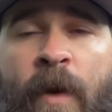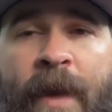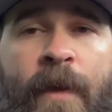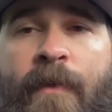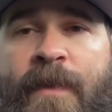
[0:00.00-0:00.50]
What
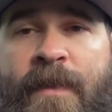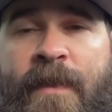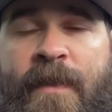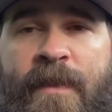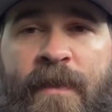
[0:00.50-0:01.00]
I noticed
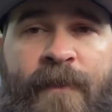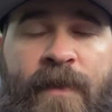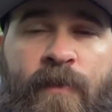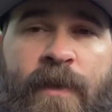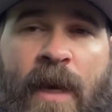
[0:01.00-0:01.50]
is the
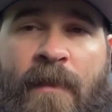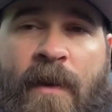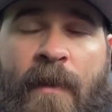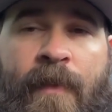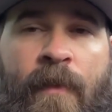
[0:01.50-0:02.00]
fish would come
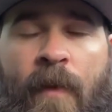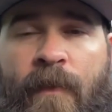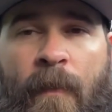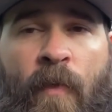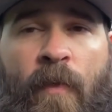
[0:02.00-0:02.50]
up
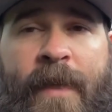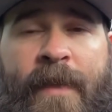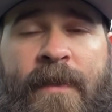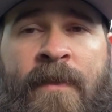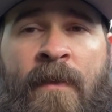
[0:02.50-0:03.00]
on the
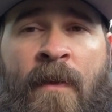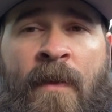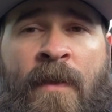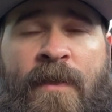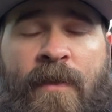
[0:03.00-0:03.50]
points,
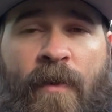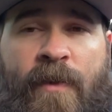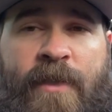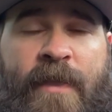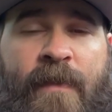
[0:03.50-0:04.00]

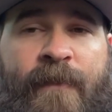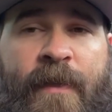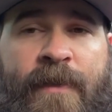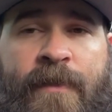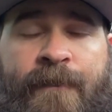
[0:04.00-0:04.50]
start chasing
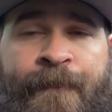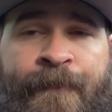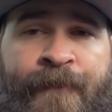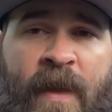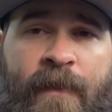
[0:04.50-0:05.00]
fish,
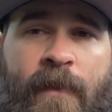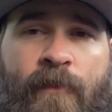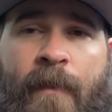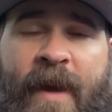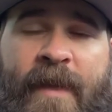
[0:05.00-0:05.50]
and then
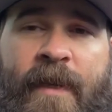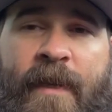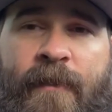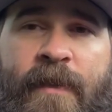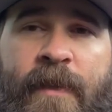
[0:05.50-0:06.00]
run back
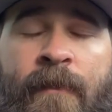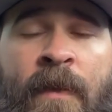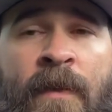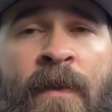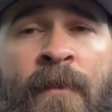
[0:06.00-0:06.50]
down deep.
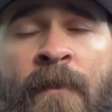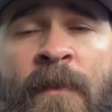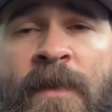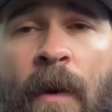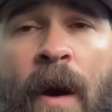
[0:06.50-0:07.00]

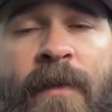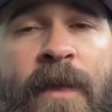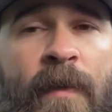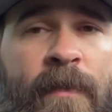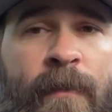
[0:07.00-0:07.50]
So I would
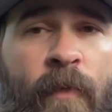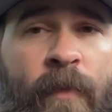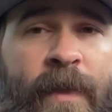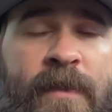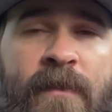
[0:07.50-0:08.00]
come up to the
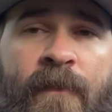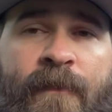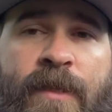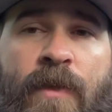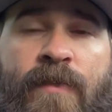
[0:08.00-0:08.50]
points,
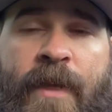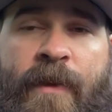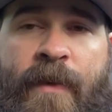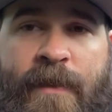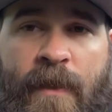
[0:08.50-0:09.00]
fish those
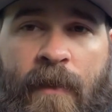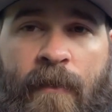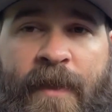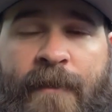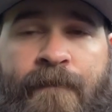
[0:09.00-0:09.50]
areas a little
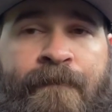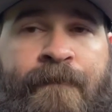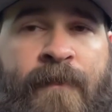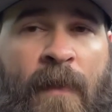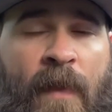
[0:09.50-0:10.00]
bit,
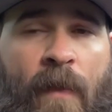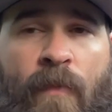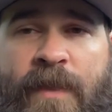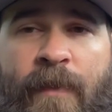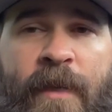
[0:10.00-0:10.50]

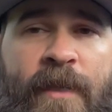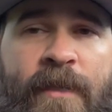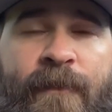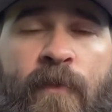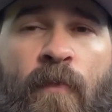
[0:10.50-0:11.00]
was able to
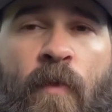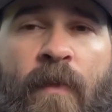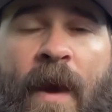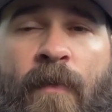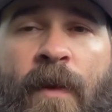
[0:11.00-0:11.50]
catch a few more
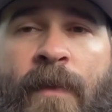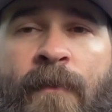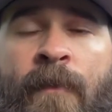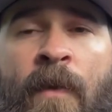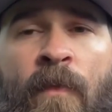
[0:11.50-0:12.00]
that
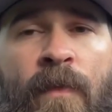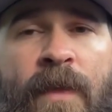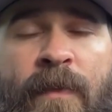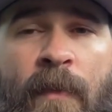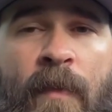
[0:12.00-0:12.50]
way when
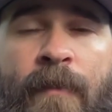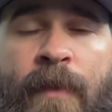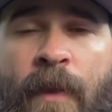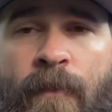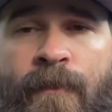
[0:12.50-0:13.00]
they would come up and
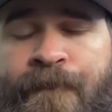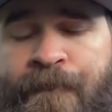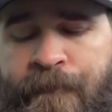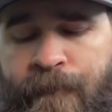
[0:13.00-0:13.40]
blow,